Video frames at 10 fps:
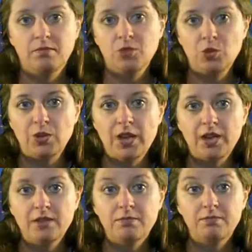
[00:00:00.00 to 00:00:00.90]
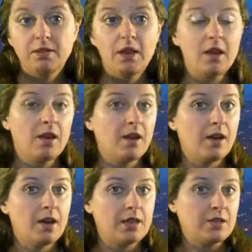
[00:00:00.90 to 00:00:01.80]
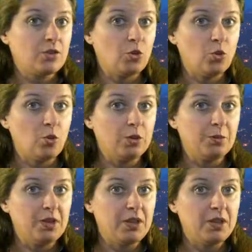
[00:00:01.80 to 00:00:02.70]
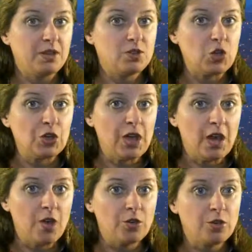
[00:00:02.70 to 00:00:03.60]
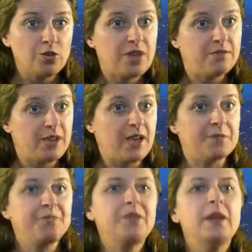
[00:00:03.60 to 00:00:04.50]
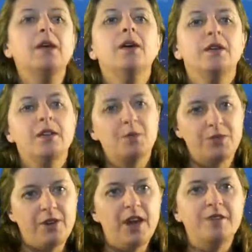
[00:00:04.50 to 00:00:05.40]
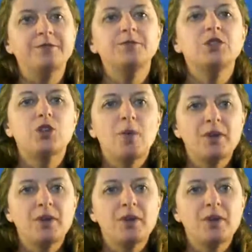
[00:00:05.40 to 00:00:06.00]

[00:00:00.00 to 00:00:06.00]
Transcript: do that and you will be zonking out in no time flat. Number five, stop